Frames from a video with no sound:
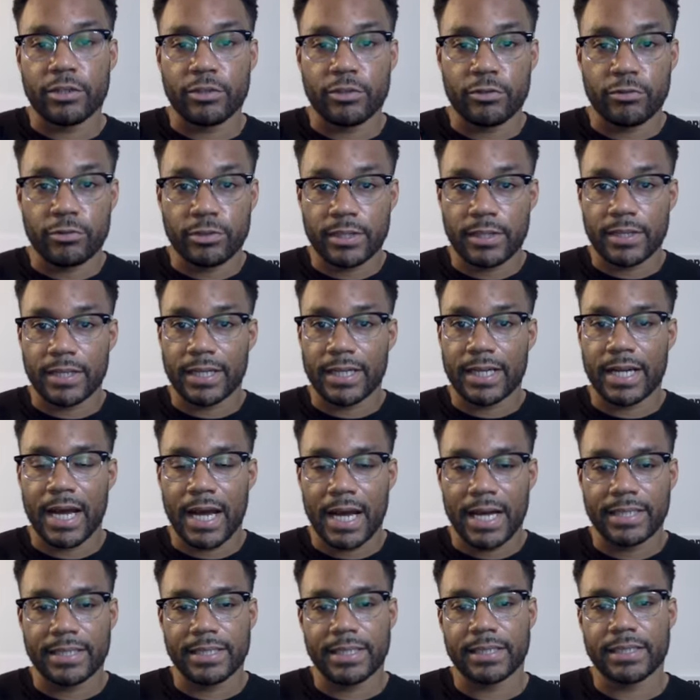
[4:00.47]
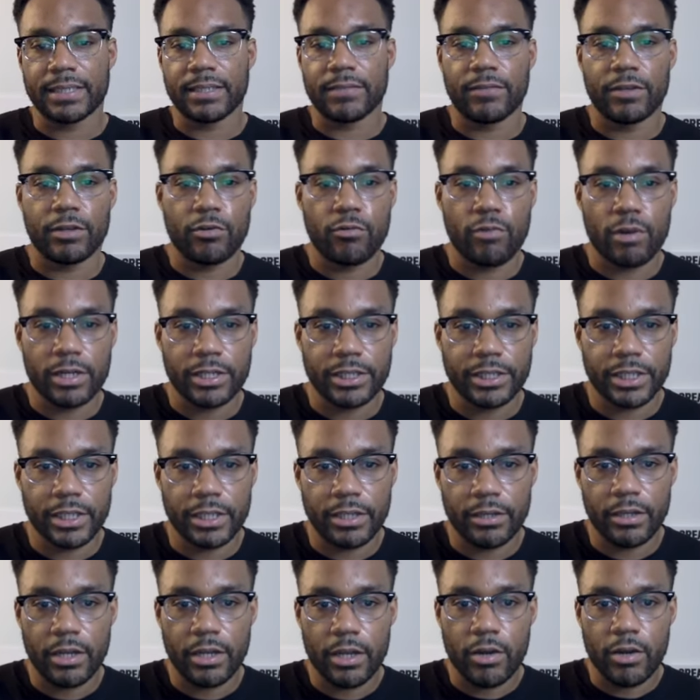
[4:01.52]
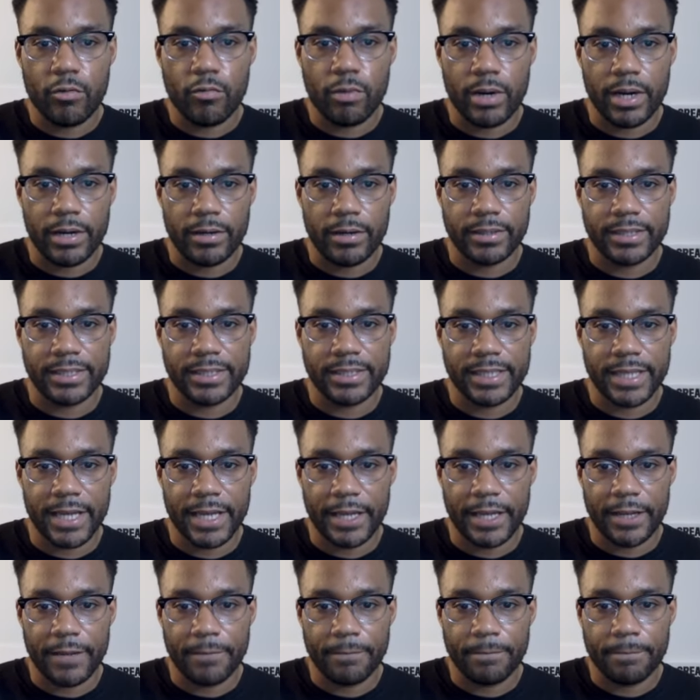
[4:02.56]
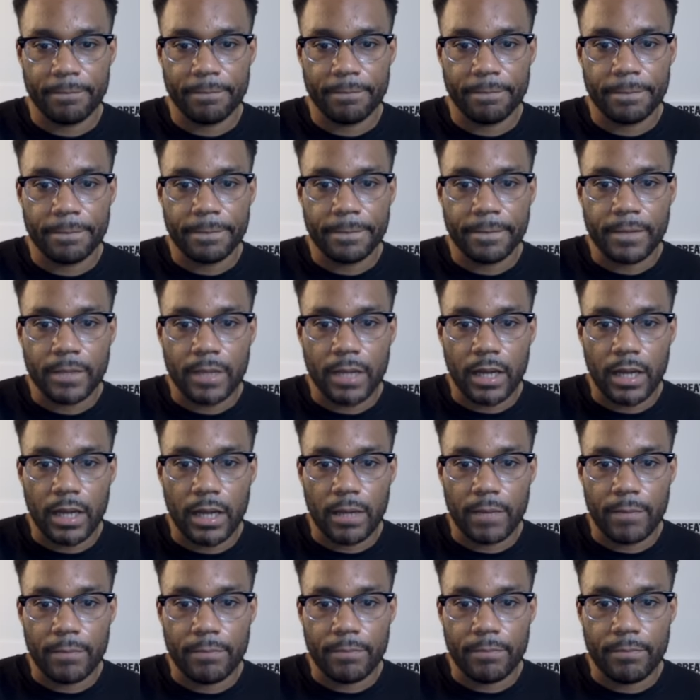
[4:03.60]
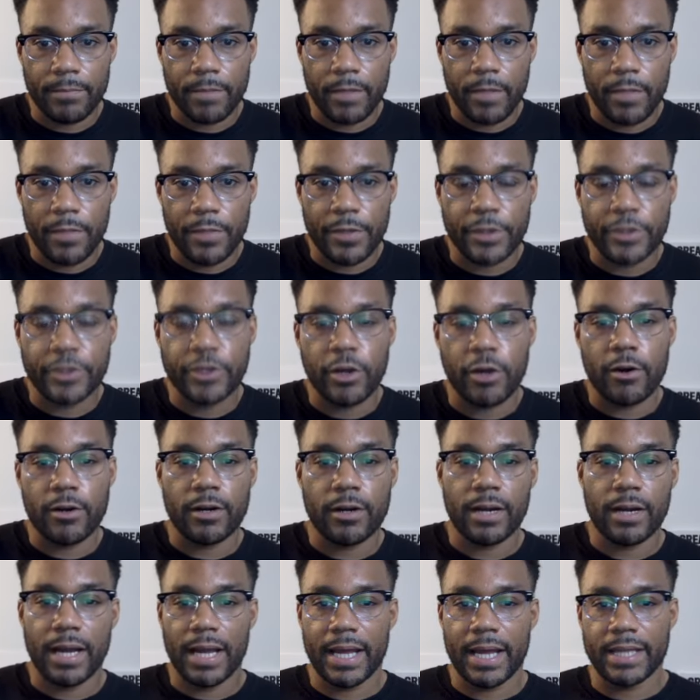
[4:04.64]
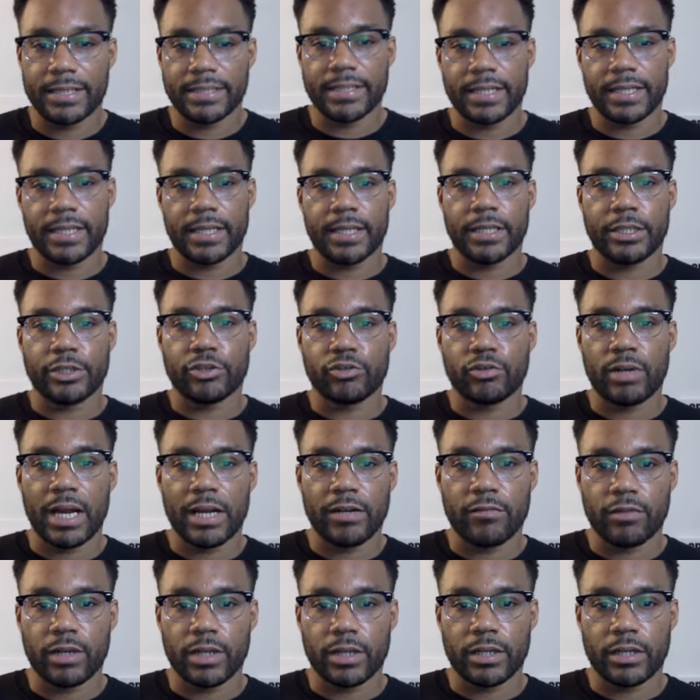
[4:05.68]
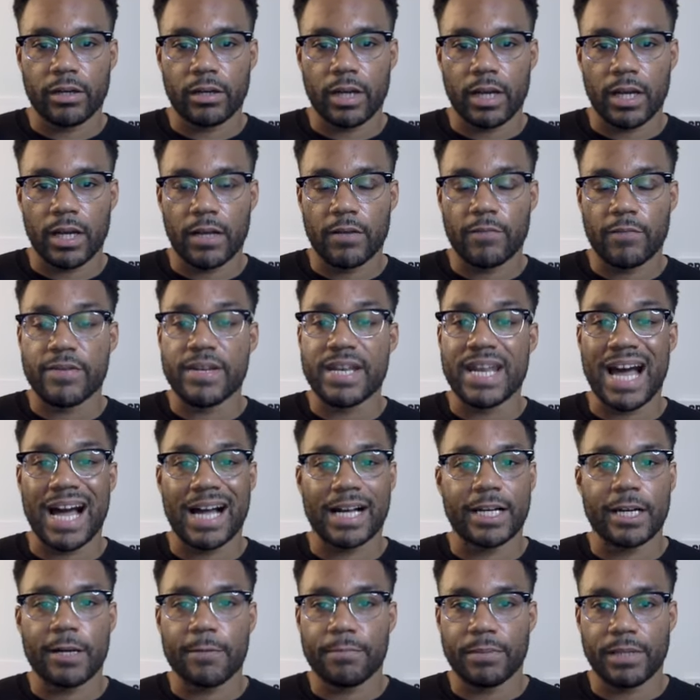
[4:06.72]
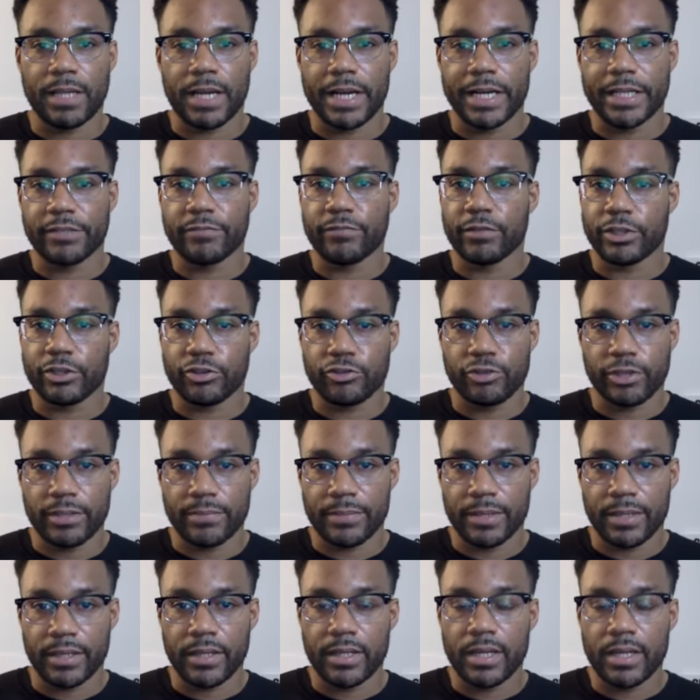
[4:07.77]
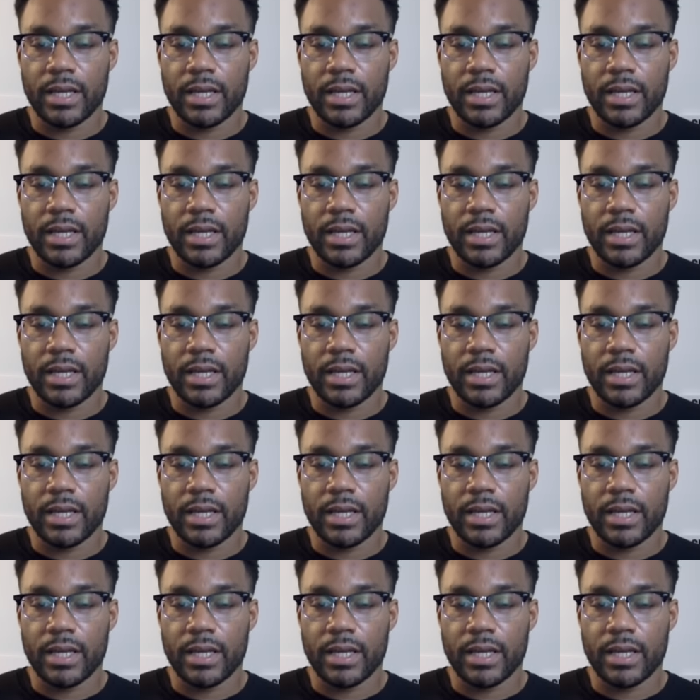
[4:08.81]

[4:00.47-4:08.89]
due to the context of the question where it's saying the daughter has a track record of non-compliance for treatment,